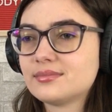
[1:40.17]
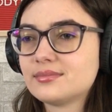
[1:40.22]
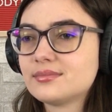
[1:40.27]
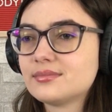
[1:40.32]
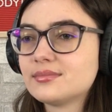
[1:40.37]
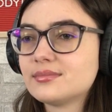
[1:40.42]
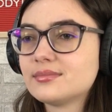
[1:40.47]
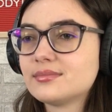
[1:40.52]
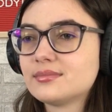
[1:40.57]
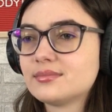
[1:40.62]

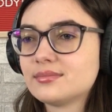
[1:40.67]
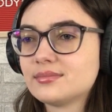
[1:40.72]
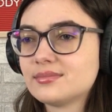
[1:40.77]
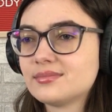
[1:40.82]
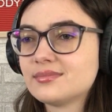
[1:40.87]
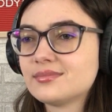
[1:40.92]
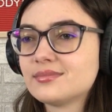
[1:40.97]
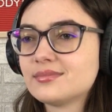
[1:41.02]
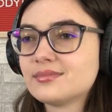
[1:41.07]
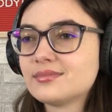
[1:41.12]

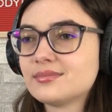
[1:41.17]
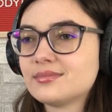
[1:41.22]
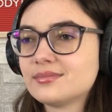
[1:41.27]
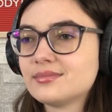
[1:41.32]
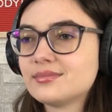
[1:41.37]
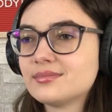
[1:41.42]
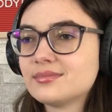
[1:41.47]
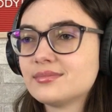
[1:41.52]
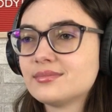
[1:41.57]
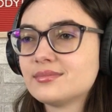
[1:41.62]

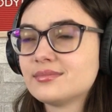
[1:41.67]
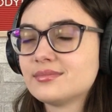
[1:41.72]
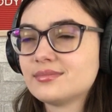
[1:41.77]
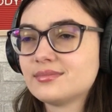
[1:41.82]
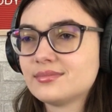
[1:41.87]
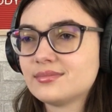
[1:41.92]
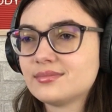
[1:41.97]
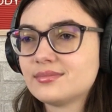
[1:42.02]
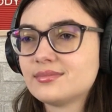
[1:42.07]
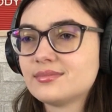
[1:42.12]

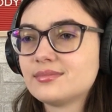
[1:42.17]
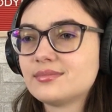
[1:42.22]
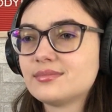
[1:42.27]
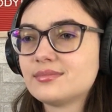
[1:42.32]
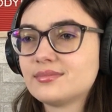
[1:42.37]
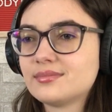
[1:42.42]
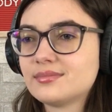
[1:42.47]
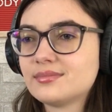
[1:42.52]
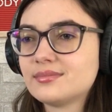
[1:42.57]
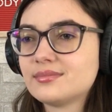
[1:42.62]

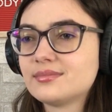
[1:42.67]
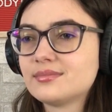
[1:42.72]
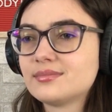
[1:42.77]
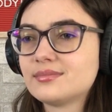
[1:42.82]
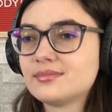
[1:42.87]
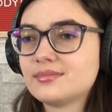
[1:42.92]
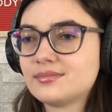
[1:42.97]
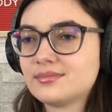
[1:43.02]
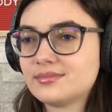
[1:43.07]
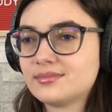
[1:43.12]

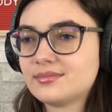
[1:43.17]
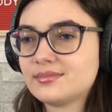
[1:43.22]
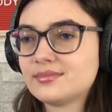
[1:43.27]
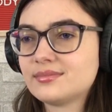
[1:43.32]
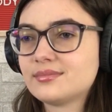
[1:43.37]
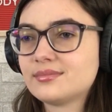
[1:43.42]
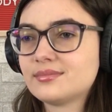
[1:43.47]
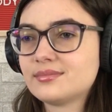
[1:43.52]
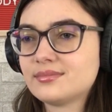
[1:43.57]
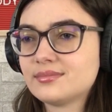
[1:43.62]

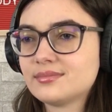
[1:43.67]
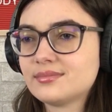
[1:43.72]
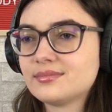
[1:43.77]
[no speech]